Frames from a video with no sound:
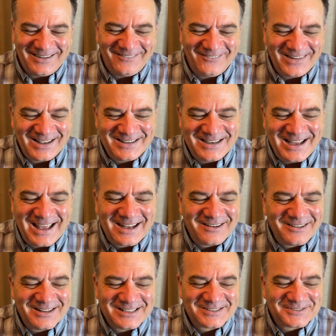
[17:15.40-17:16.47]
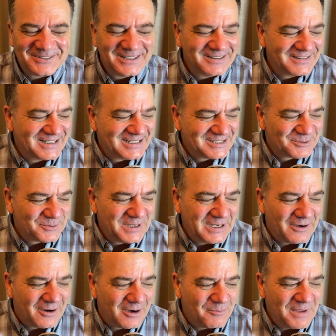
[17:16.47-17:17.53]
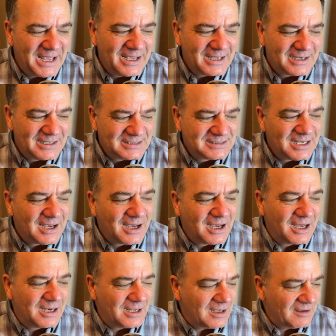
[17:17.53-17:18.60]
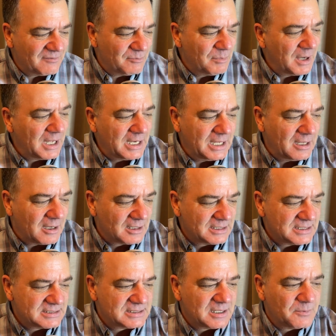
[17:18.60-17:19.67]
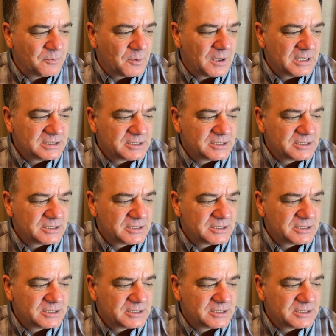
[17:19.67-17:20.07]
I'll let you handle this one, because we are making a ton of money on this Tupperware. It's